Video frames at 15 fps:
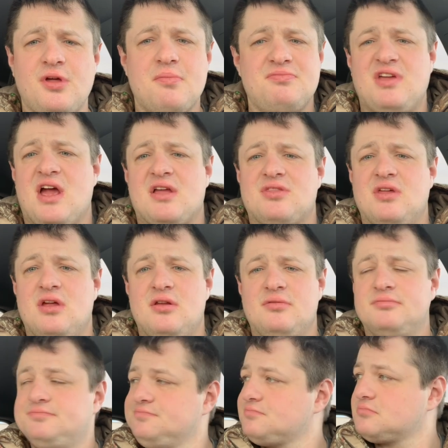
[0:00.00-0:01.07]
Thumbtack thin.
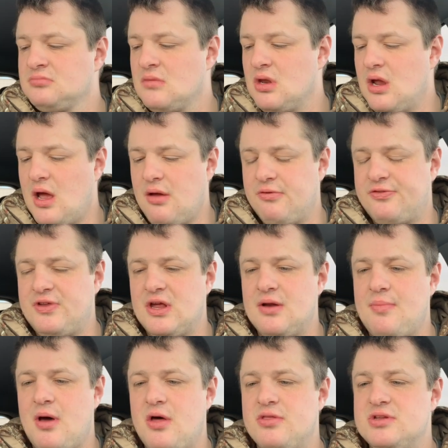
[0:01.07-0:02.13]
I was thinking
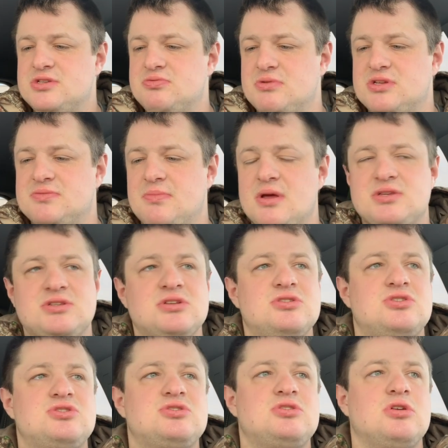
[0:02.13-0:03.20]
about this week's
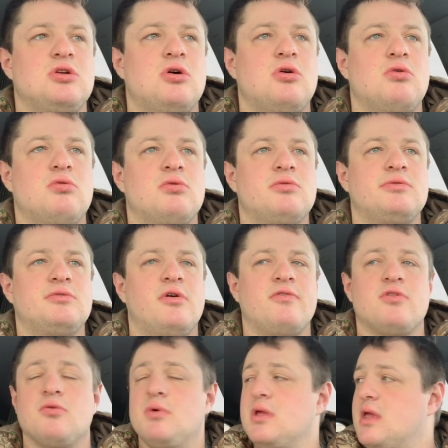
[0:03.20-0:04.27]
message, you know,
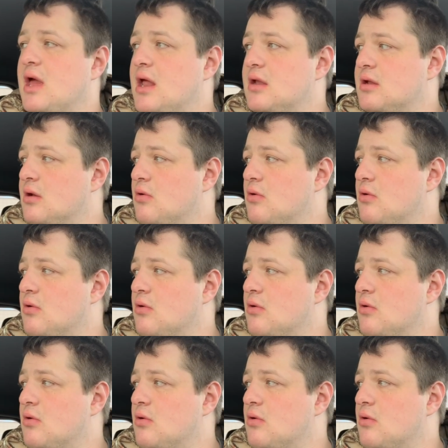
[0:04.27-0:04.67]
over the weekend,